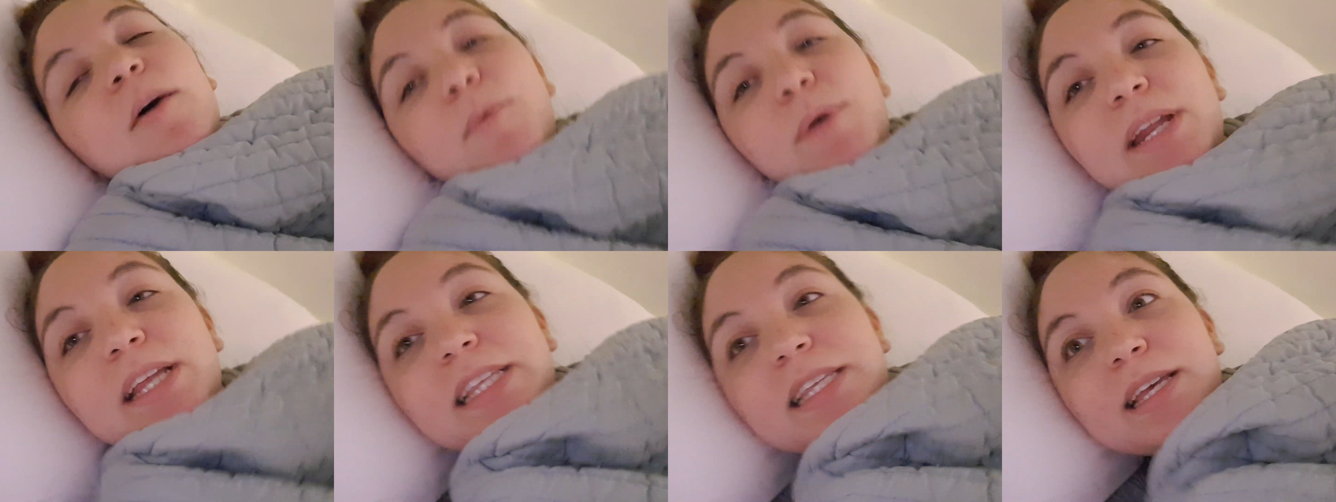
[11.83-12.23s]

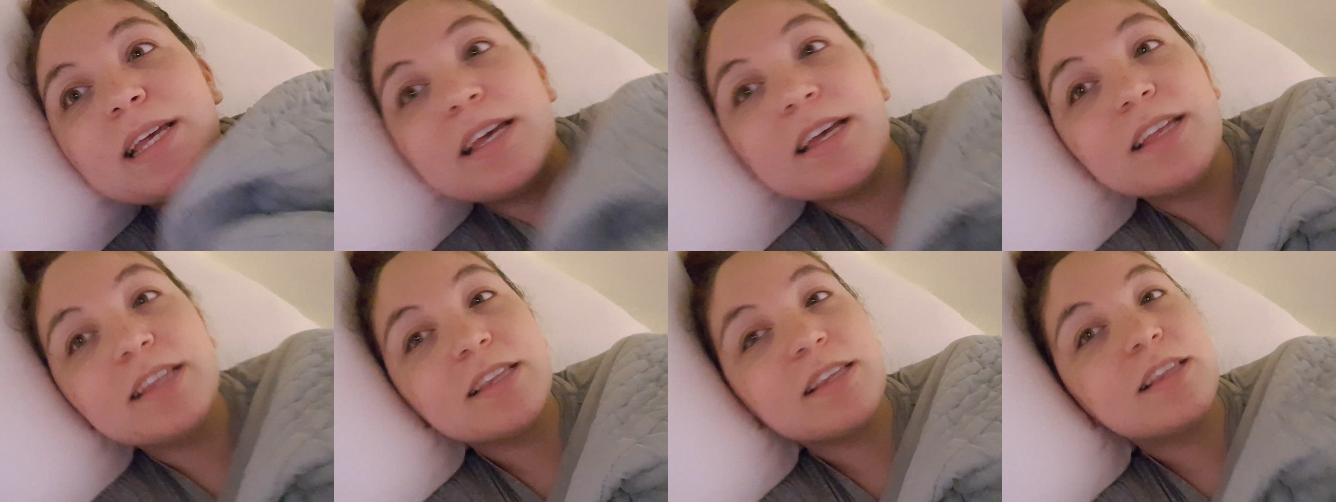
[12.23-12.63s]
wanted
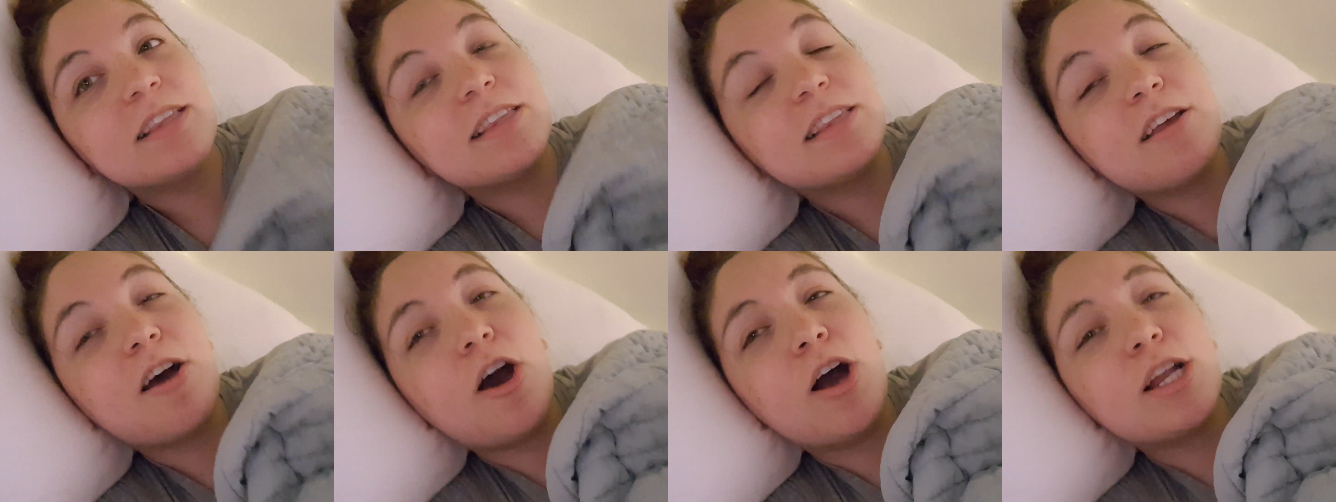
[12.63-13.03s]
to
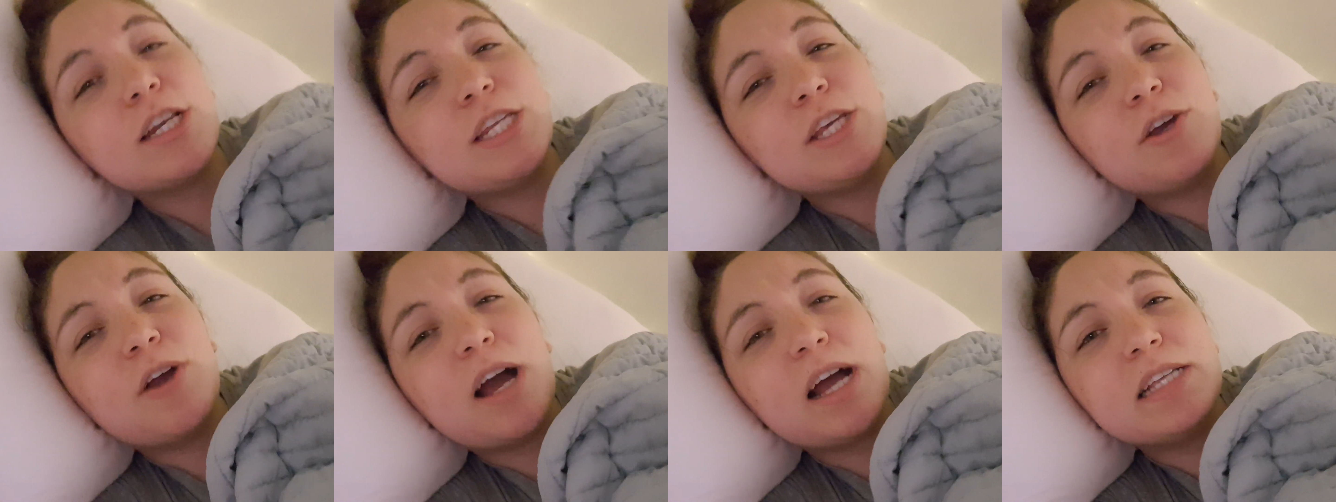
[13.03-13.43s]
talk
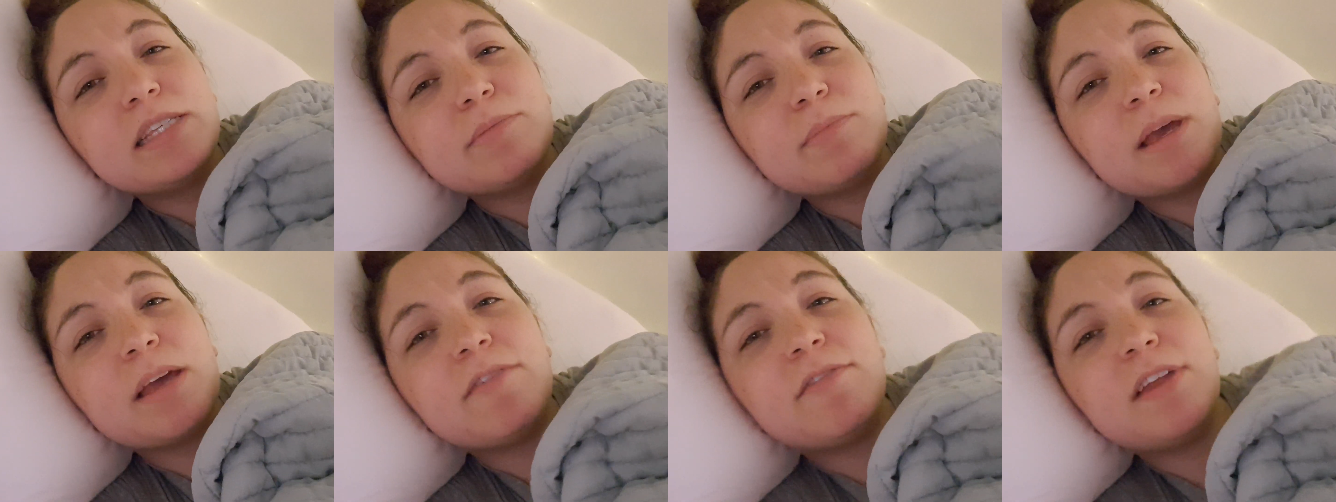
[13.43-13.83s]
to you guys
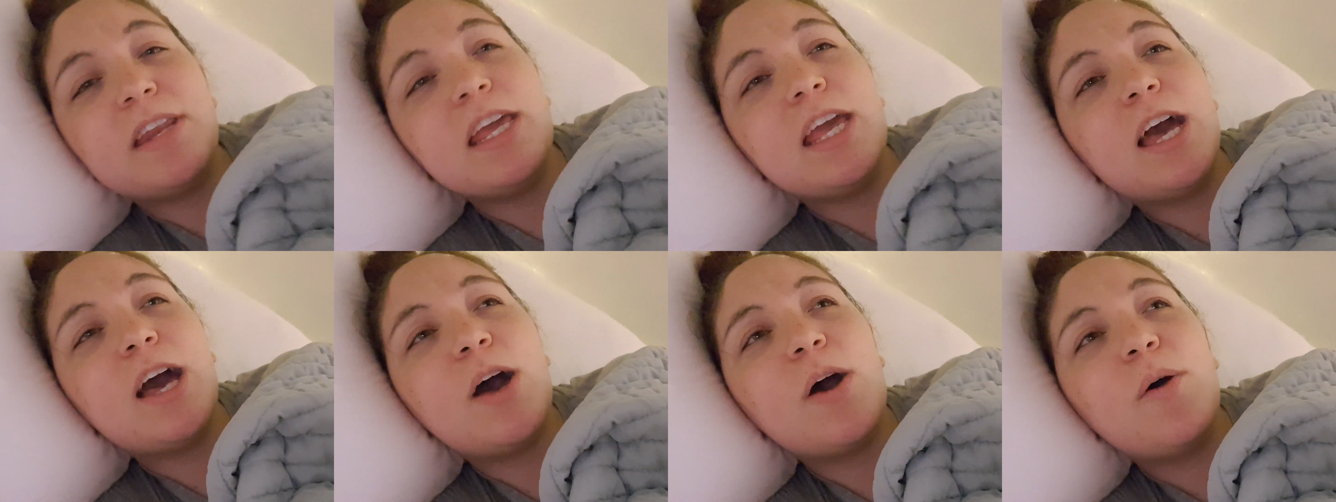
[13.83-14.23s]
and make a
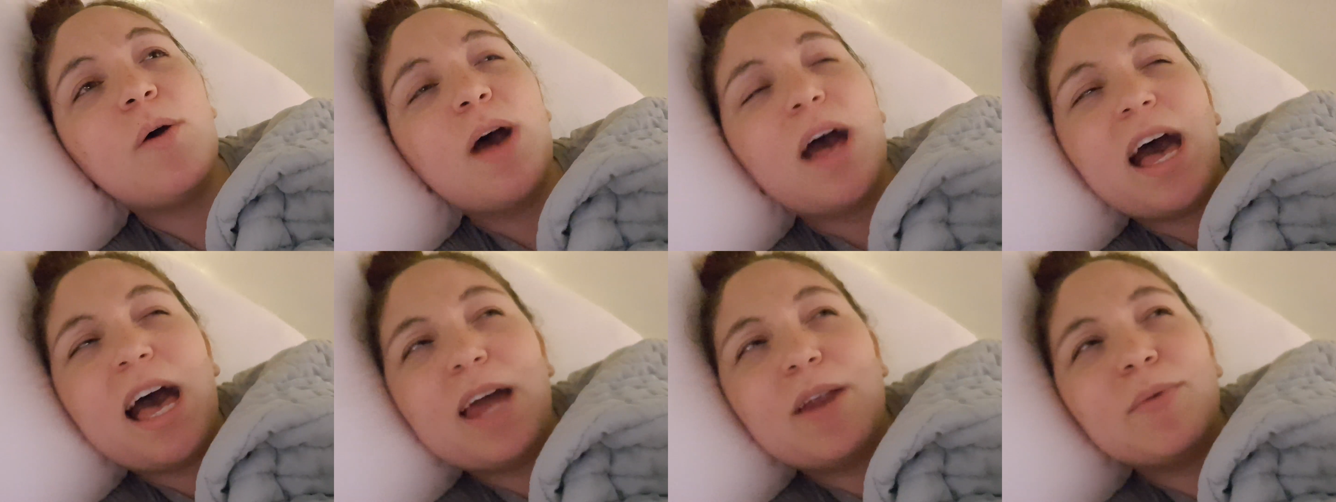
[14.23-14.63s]
video.
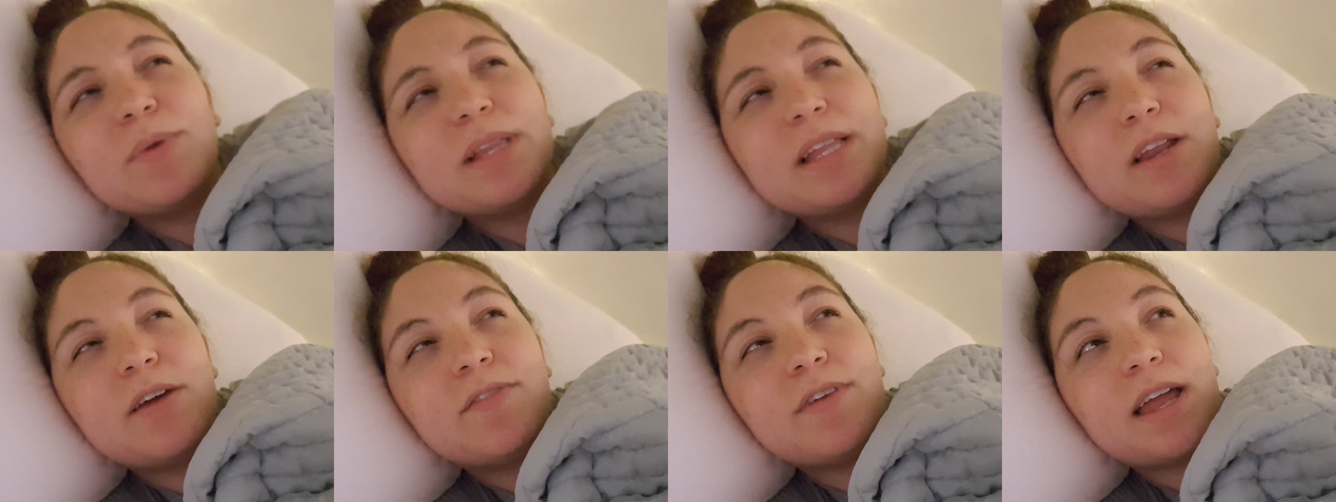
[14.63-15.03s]
I don't
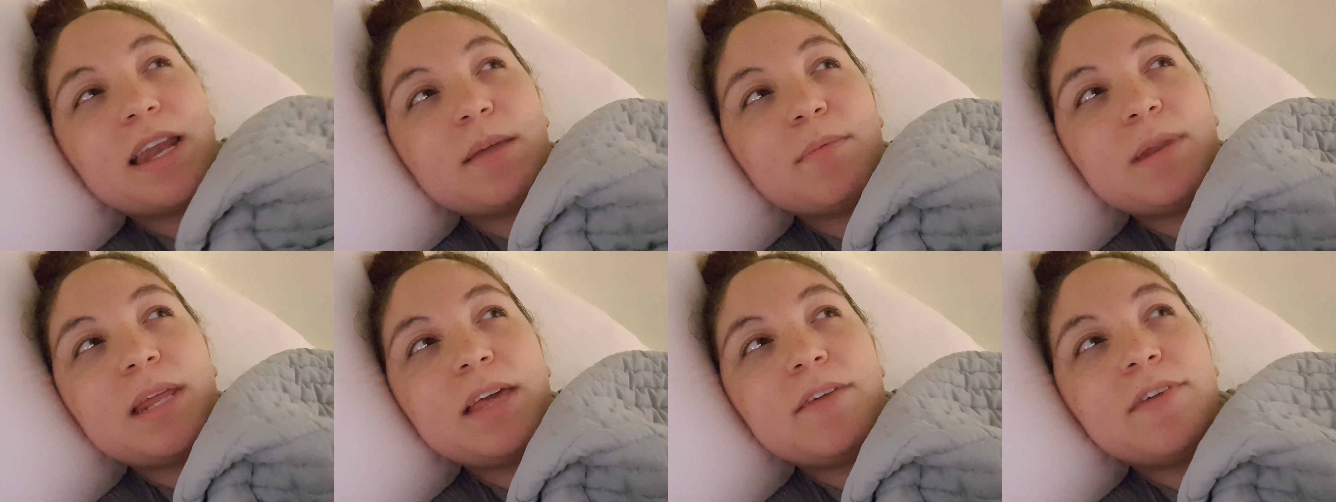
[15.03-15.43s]
really know if
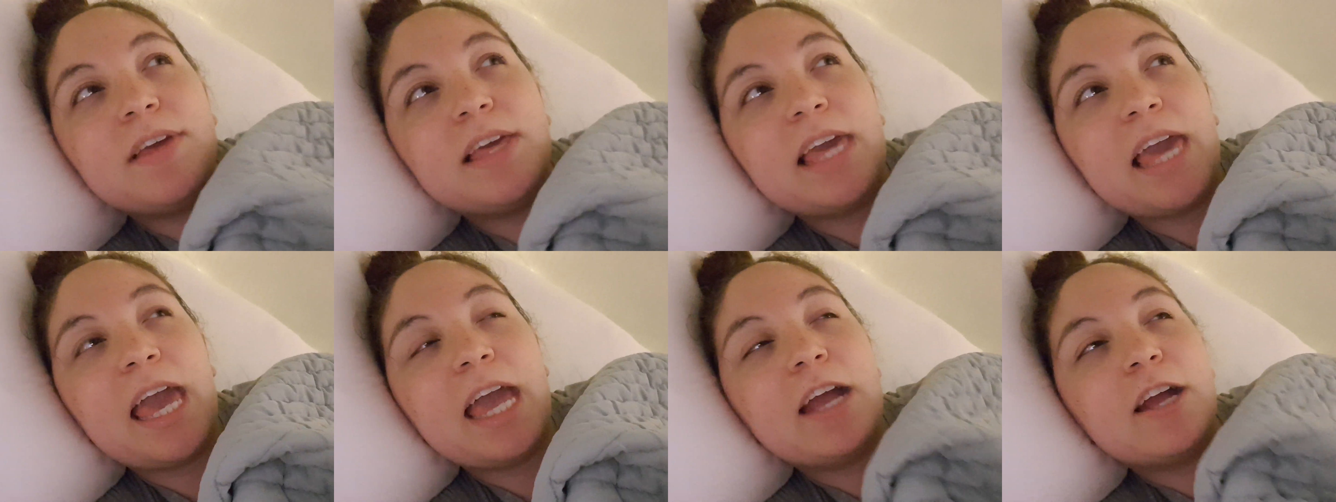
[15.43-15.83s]
anybody
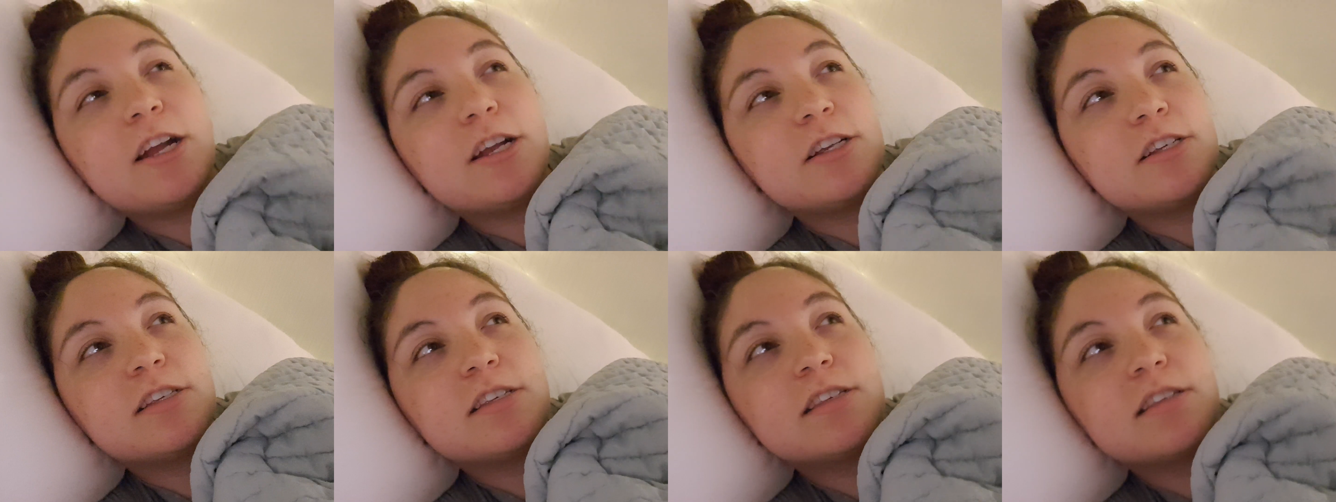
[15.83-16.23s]
even
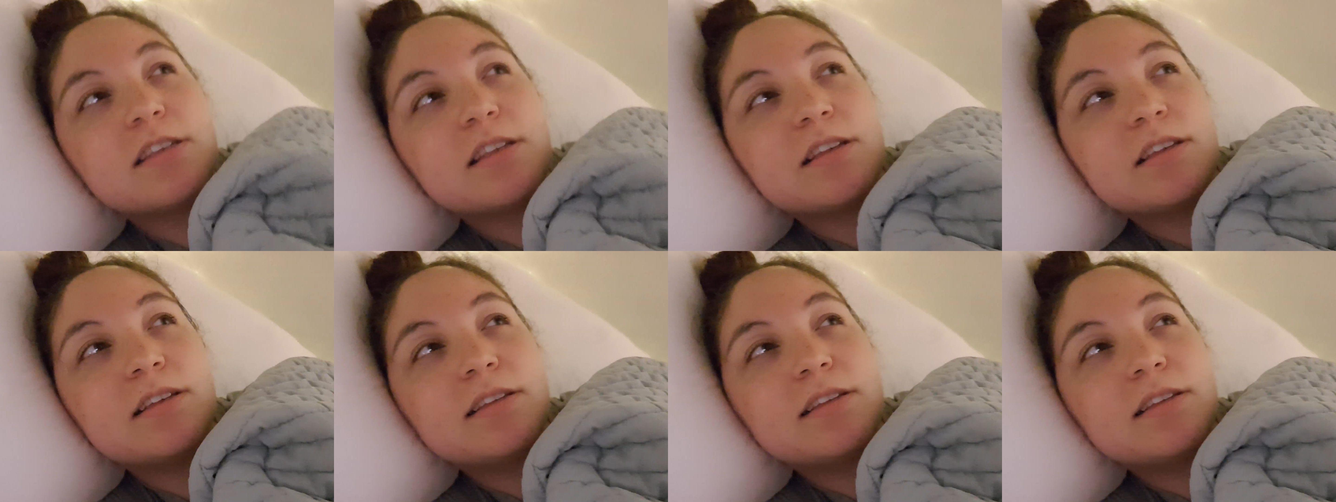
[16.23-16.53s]
cares